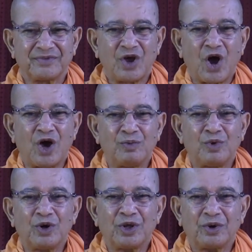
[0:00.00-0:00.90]
all
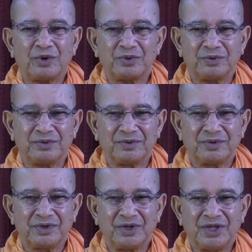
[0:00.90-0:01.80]
bow down.
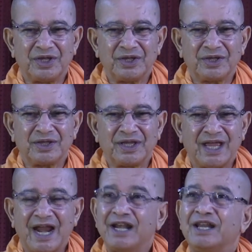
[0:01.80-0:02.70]

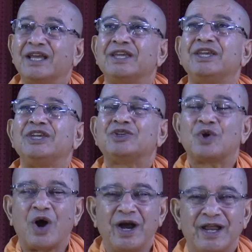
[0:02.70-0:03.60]
And each
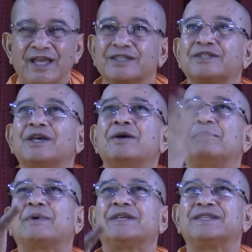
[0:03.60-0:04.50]
God has
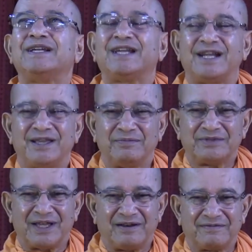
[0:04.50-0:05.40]
presented
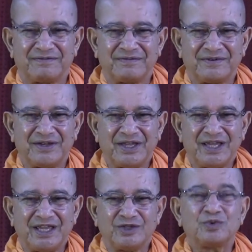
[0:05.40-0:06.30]
himself,
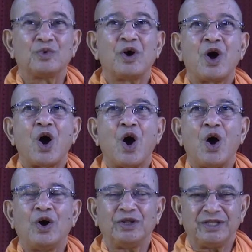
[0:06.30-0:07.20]

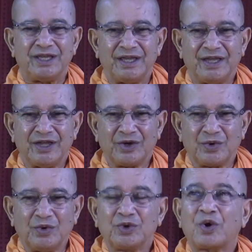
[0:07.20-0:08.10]
all the
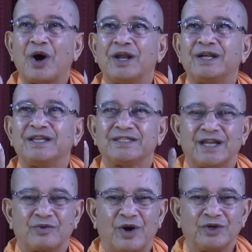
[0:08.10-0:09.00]
good qualities
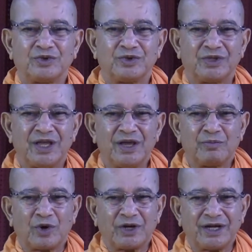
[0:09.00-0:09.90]
that want to
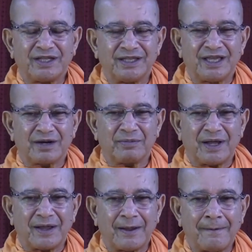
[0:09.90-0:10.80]
protect the
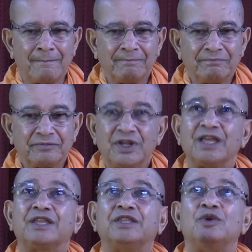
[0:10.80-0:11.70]
dharma.
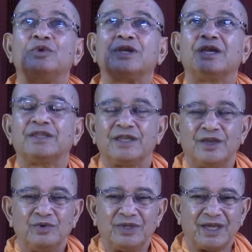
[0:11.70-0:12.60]
They give
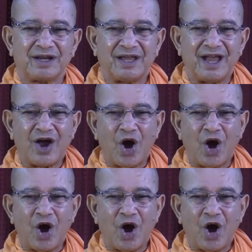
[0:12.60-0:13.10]
their